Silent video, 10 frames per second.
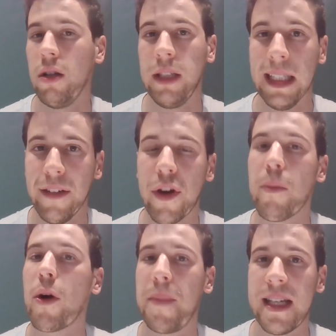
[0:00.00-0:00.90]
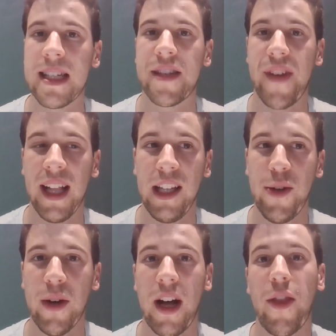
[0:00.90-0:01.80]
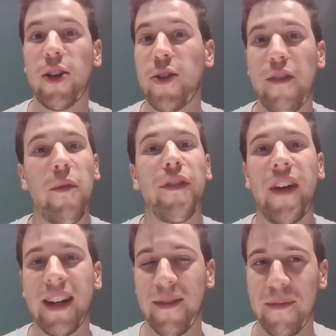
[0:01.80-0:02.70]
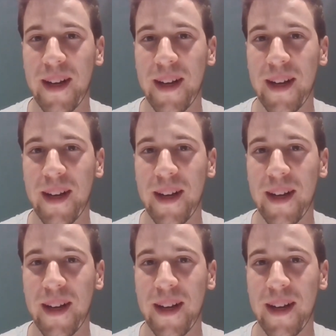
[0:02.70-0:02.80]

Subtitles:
deliver more business value and also have more fun.